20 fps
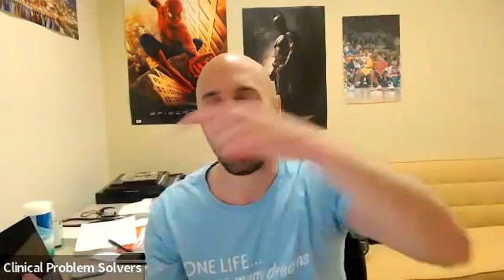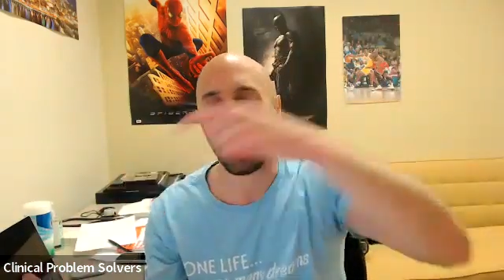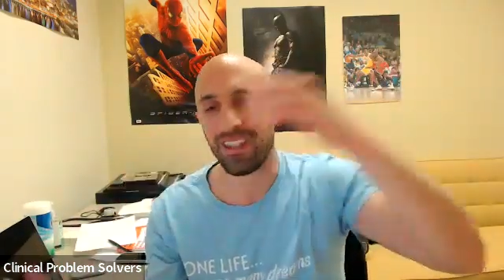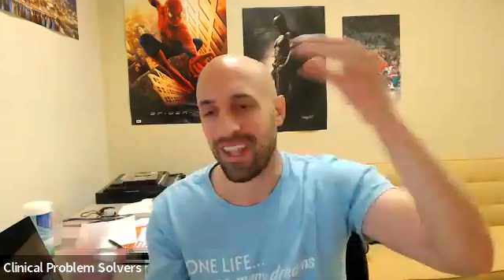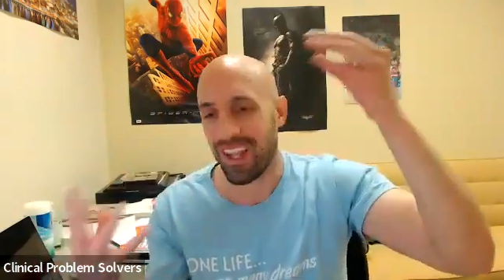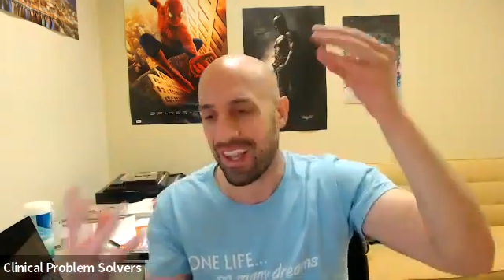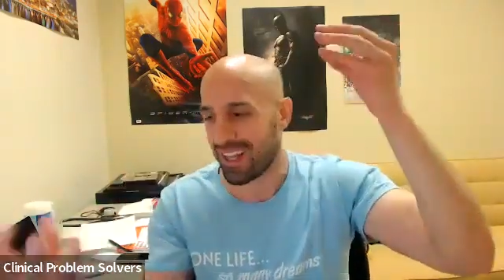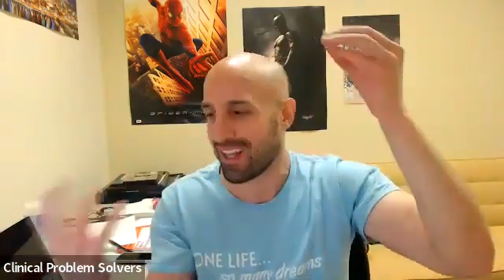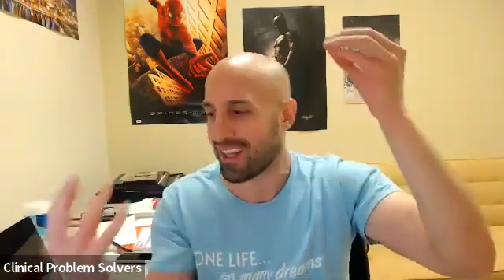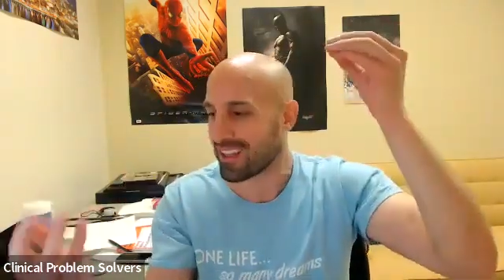It's
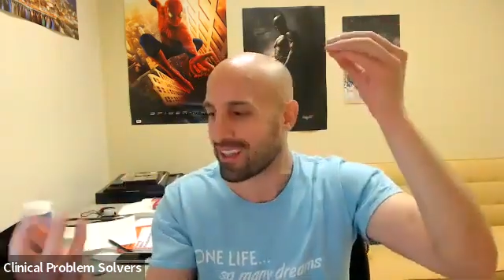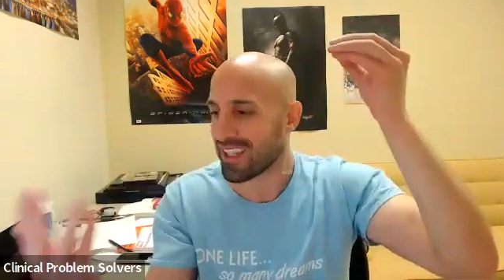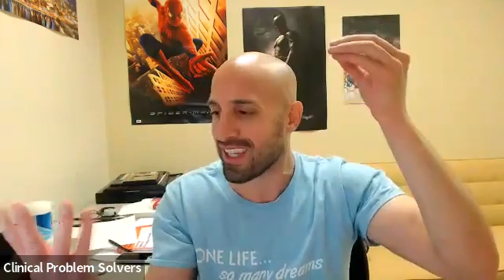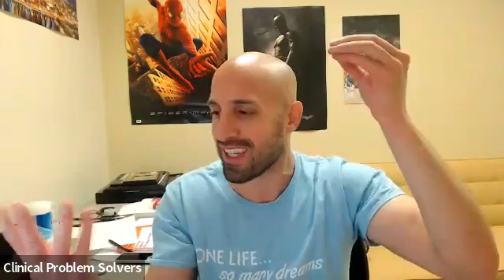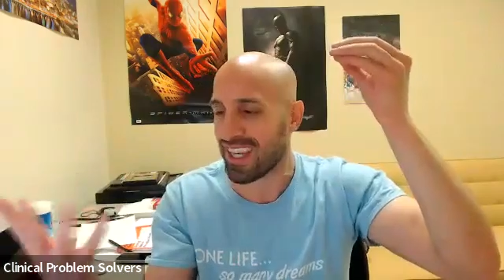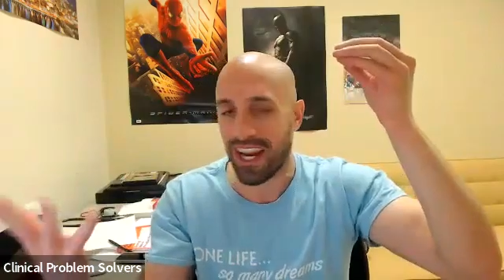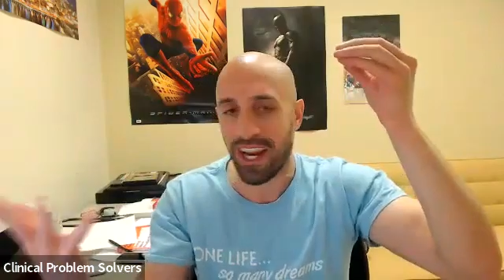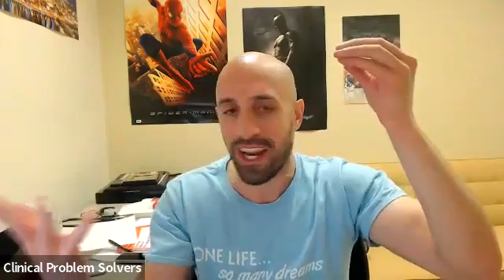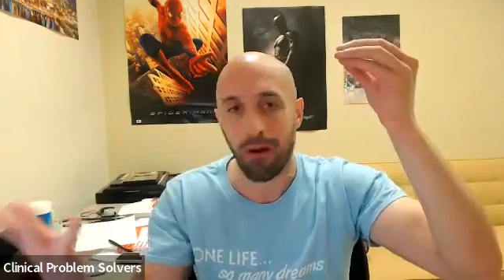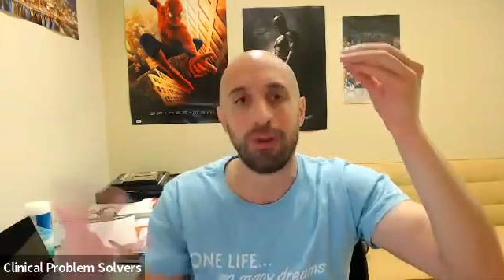not, it doesn't
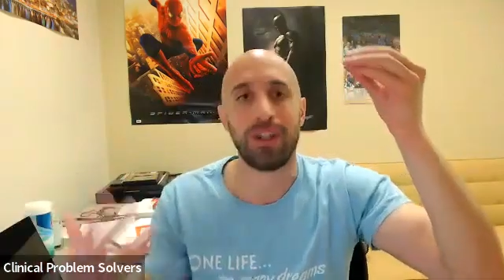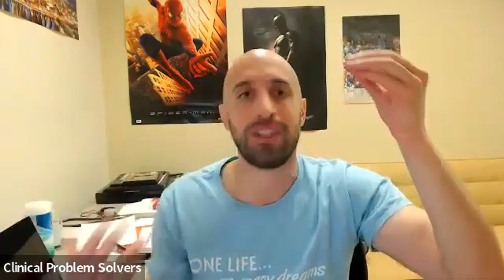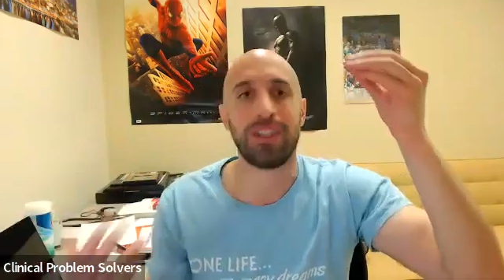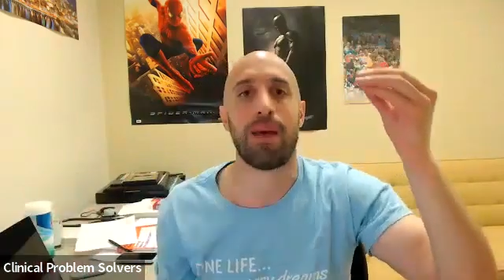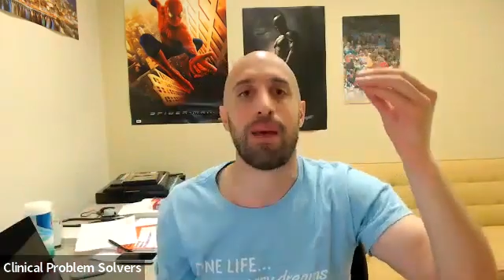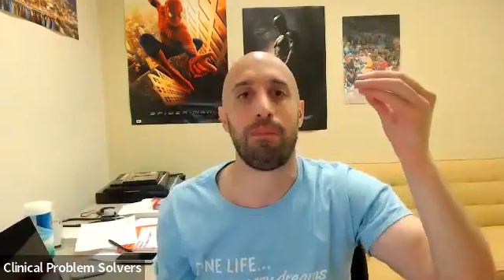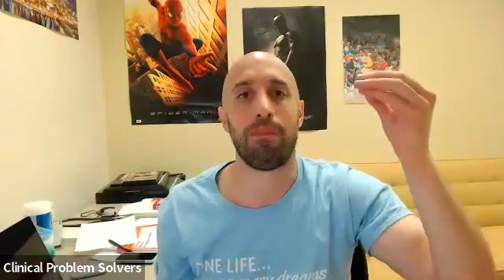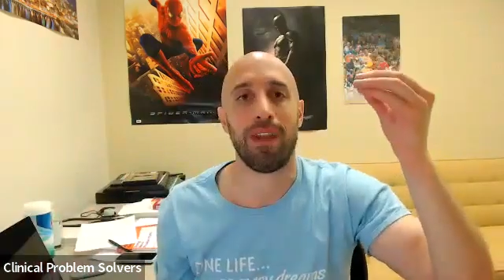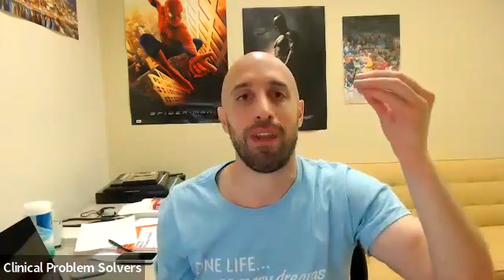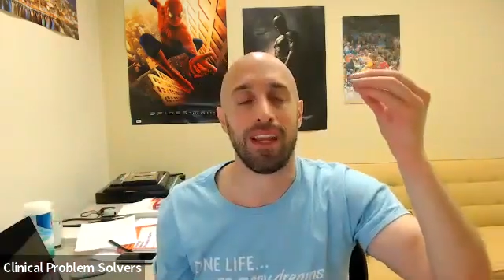care what's
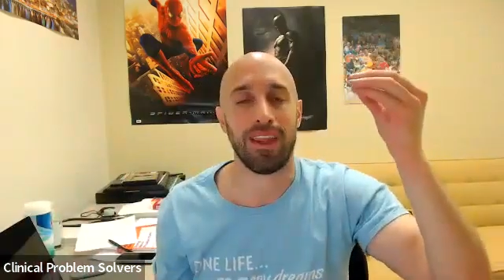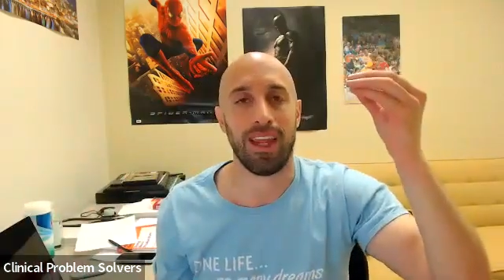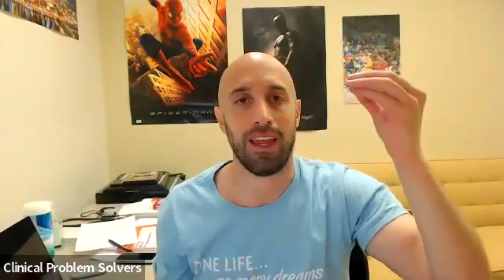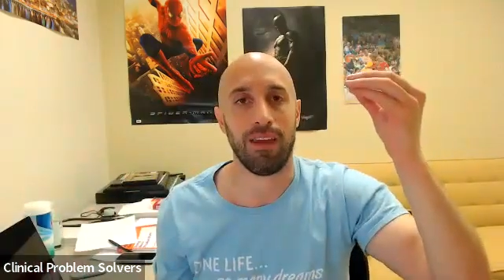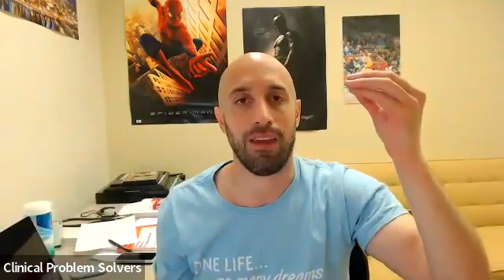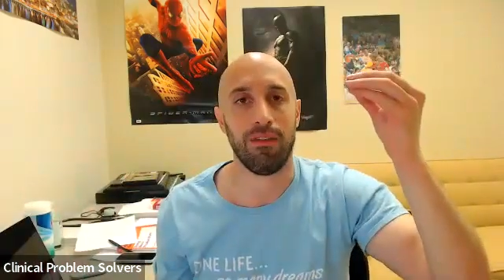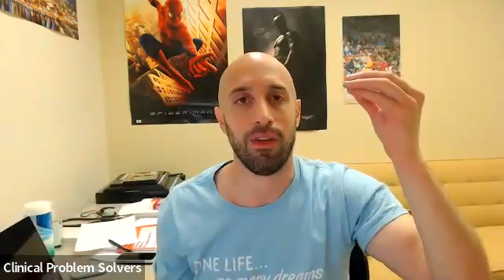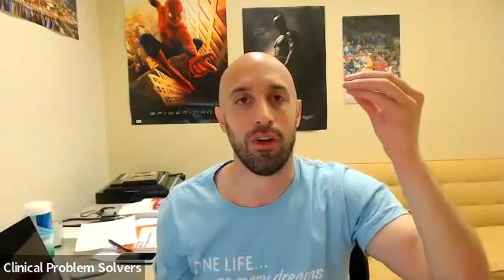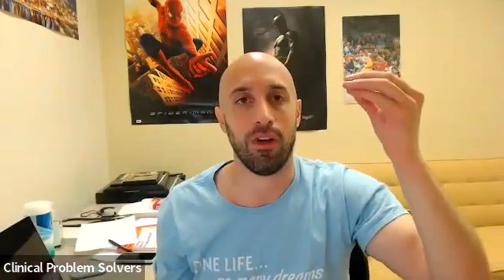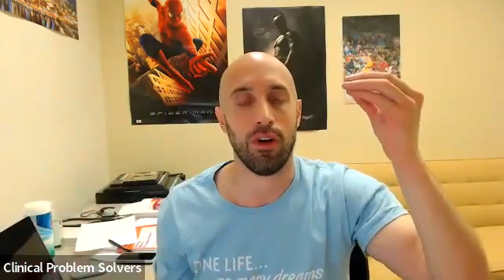happening in
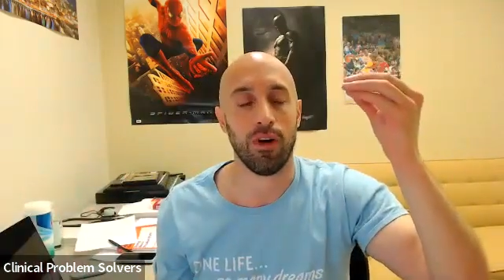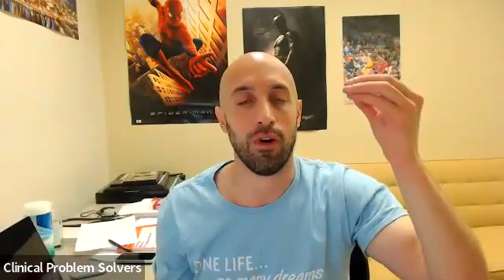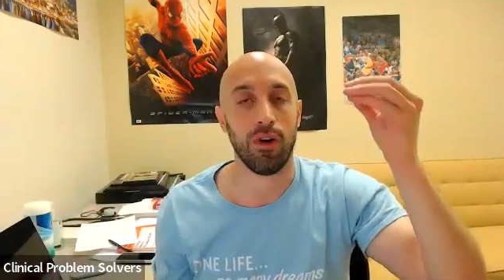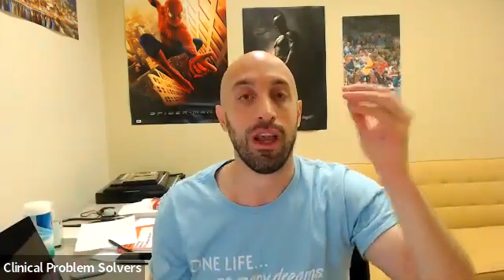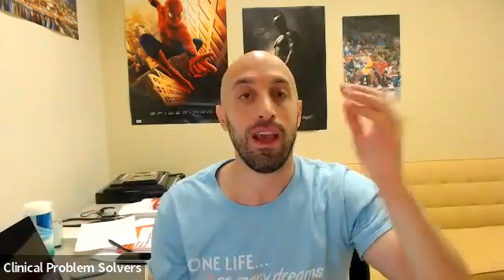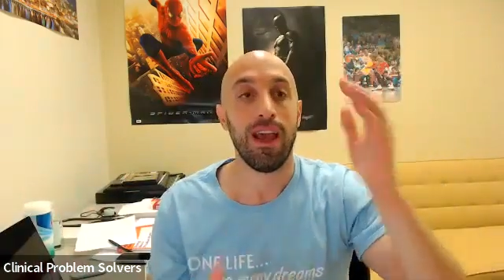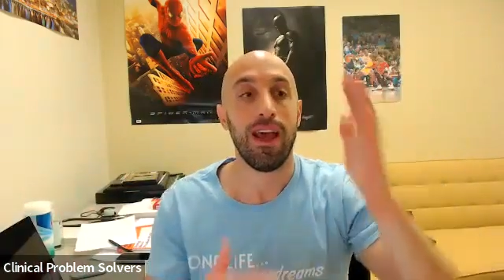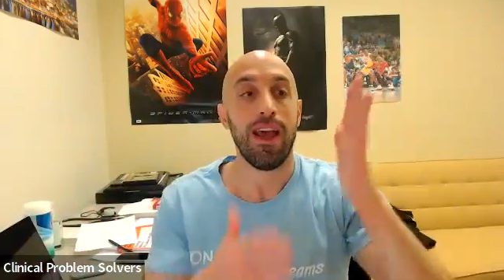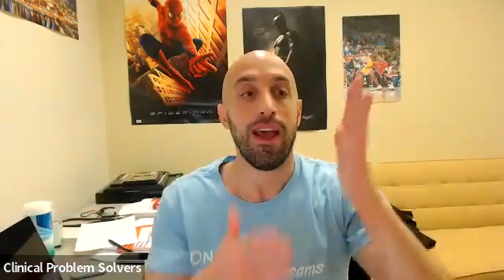the AV node.